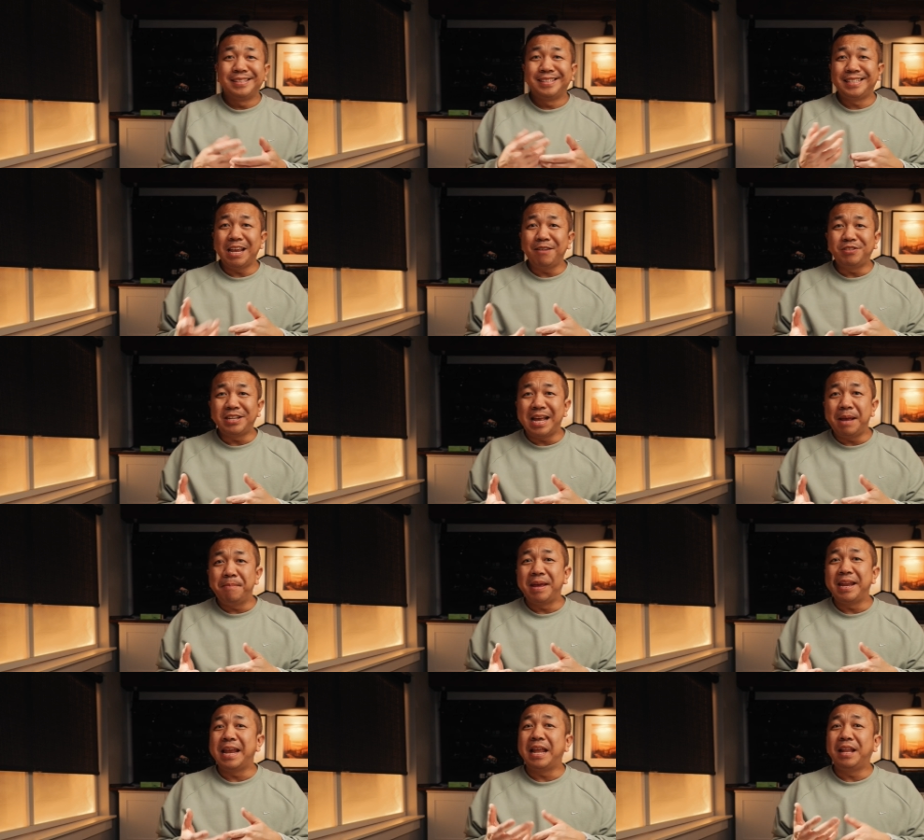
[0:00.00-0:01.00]
save
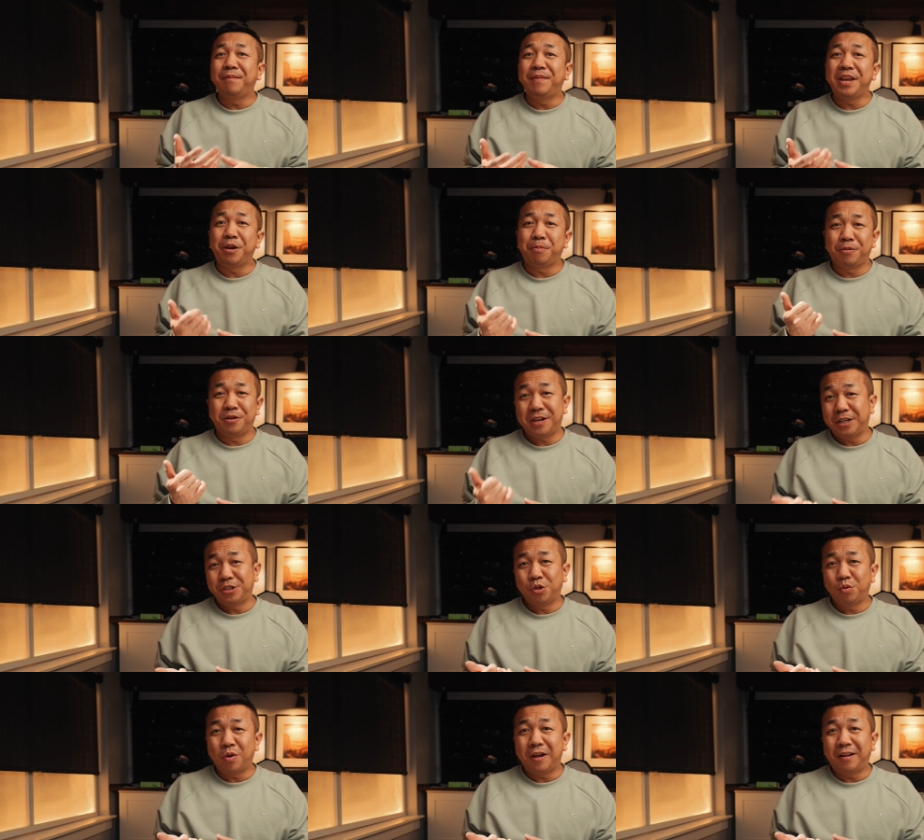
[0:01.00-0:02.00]
time, and elevate your
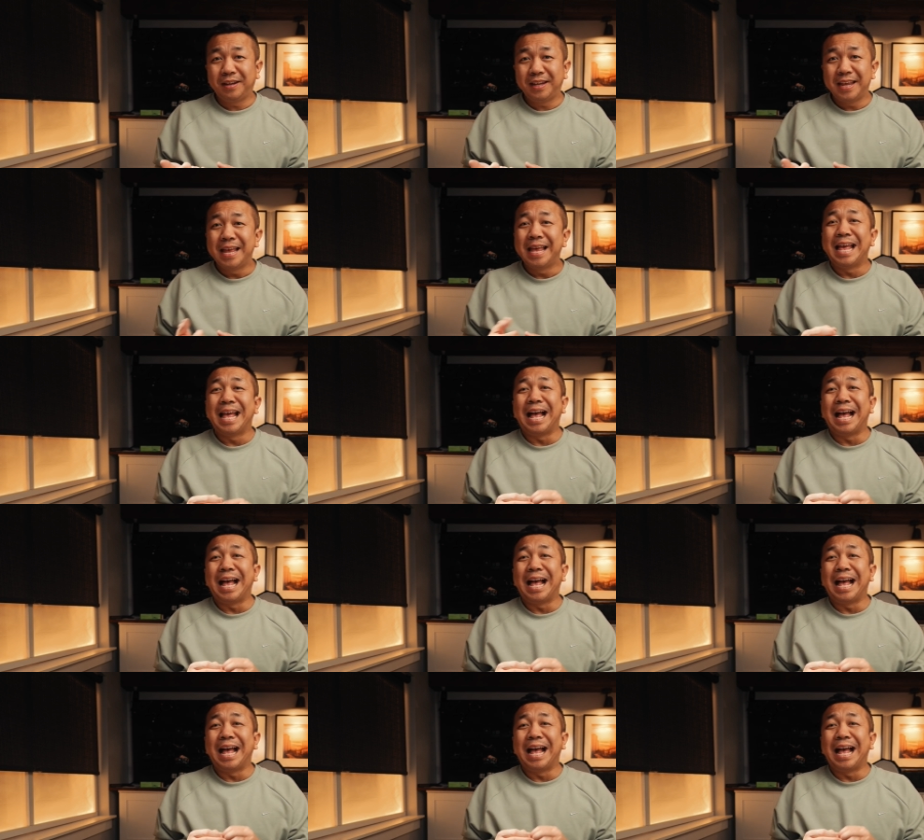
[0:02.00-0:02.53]
production quality,